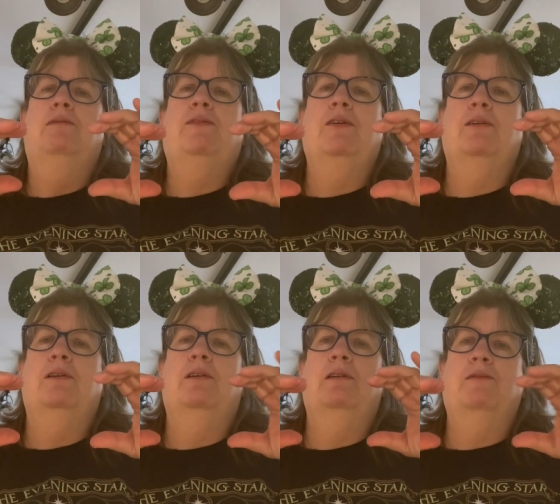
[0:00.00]

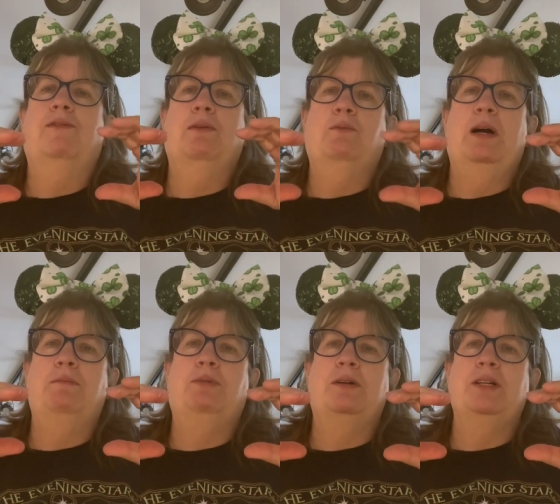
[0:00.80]
for for
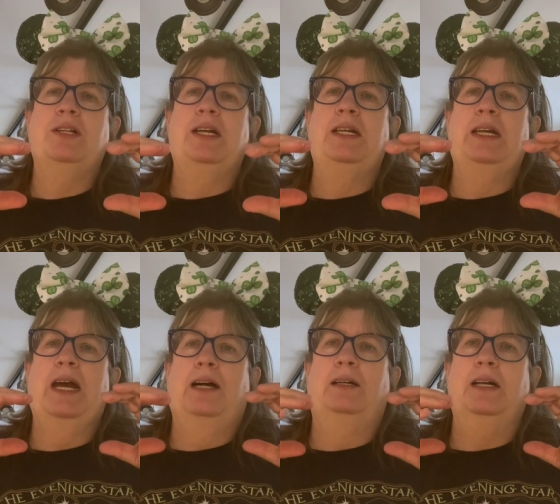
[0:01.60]
one person.
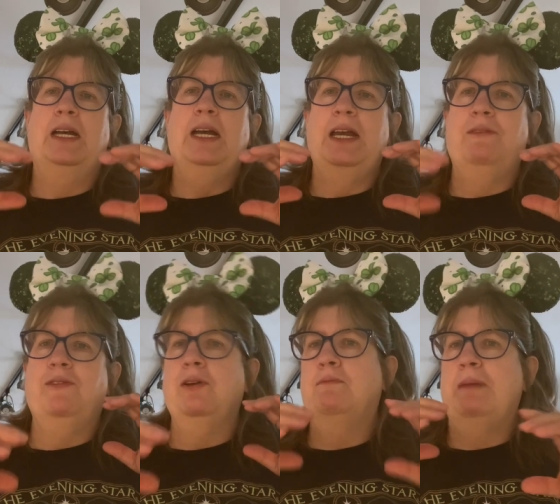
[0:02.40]
Now, if
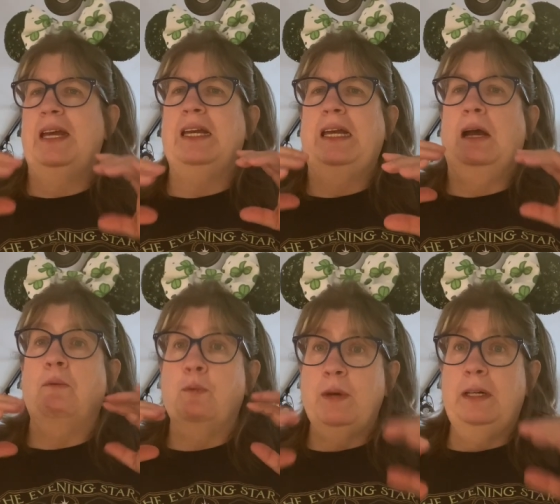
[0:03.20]
you're making a
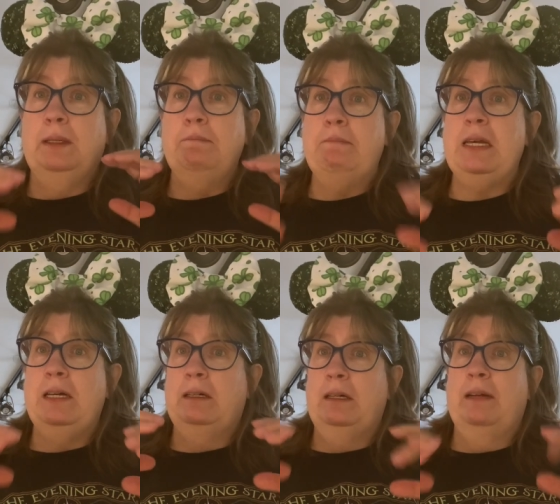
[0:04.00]
real
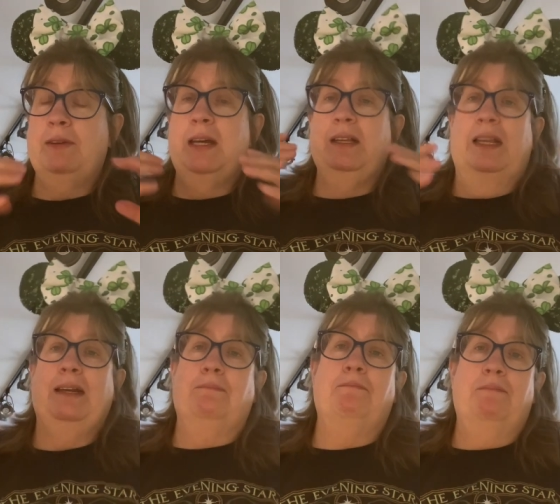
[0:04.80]
meal of it,
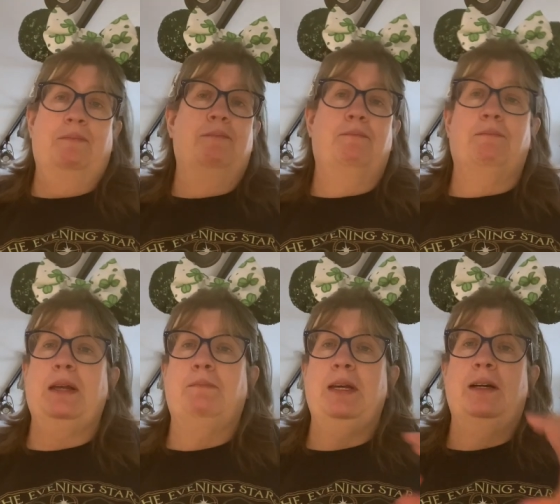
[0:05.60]
like
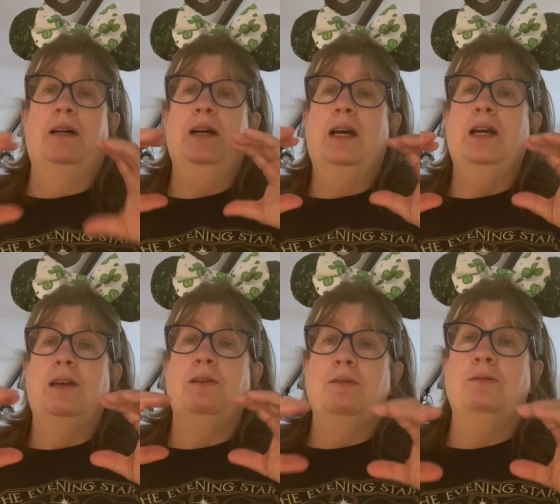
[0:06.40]
big meal,
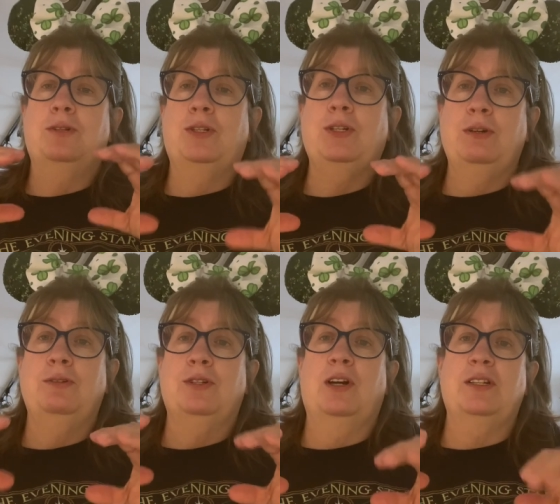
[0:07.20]
use two
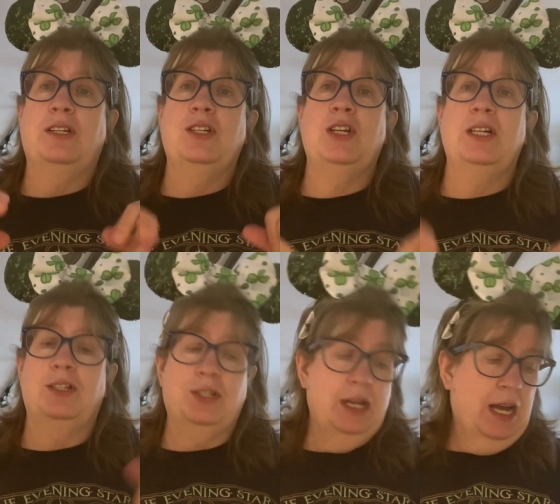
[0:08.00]

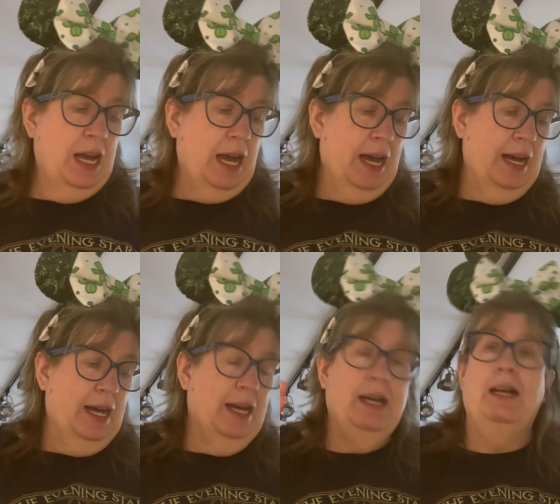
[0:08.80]
sausages.
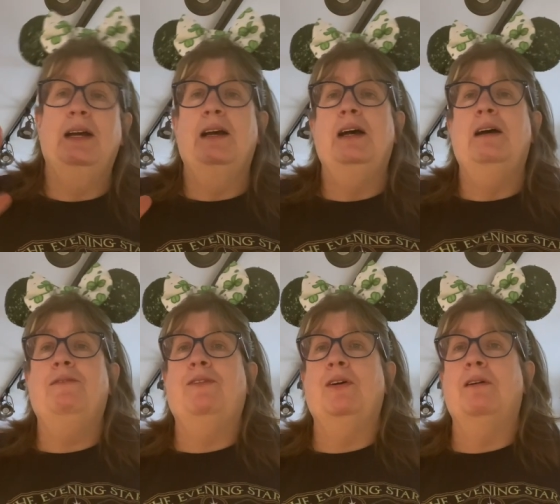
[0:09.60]
Uh,
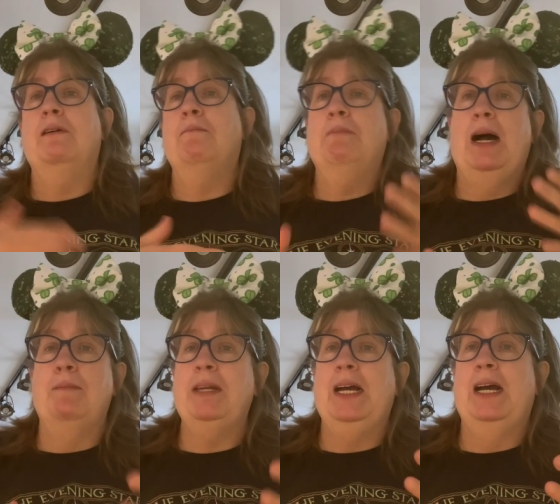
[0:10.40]
for
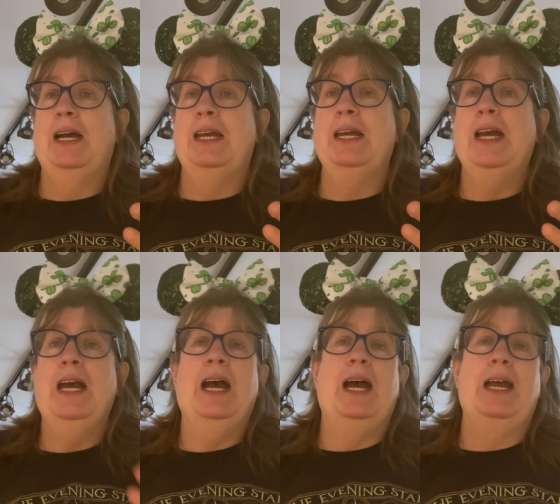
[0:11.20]
mom and I,
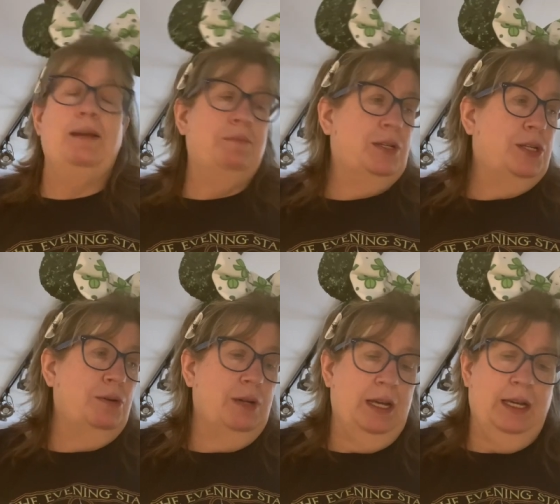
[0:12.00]
I'm
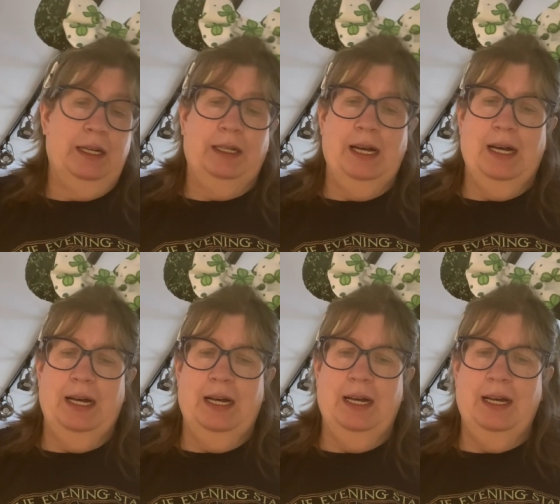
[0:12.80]
doing uh,